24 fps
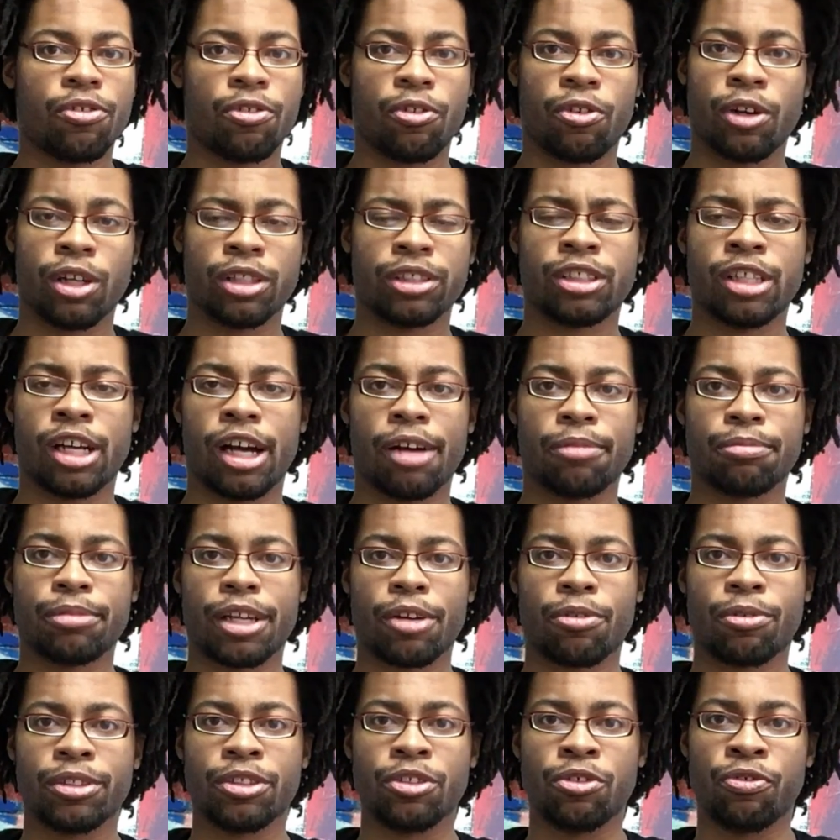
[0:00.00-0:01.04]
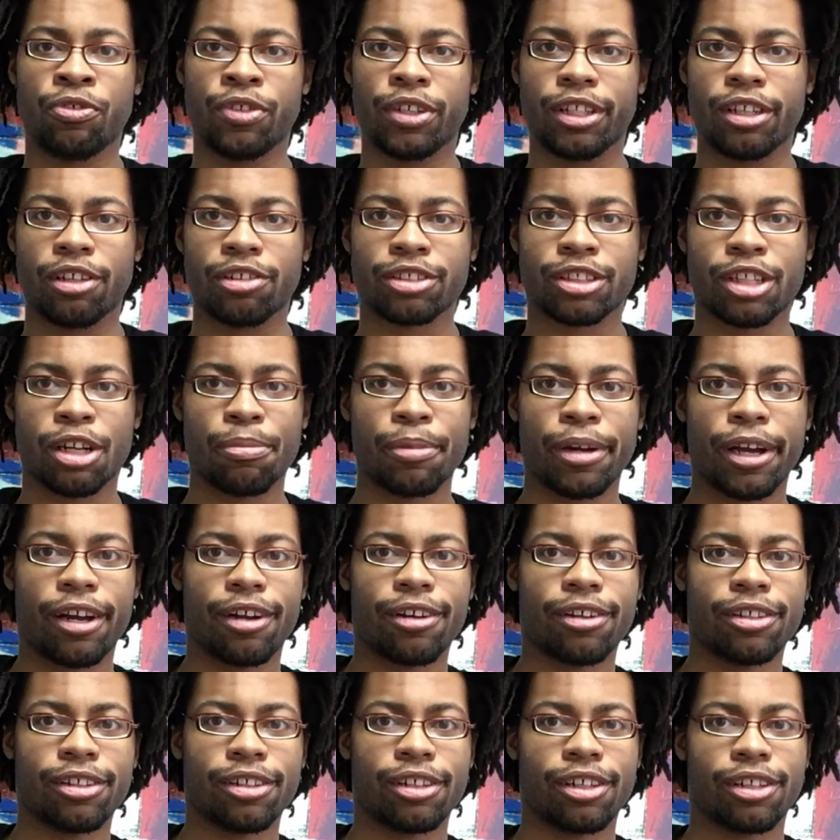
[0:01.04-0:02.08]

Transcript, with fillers: for to update when new videos come out.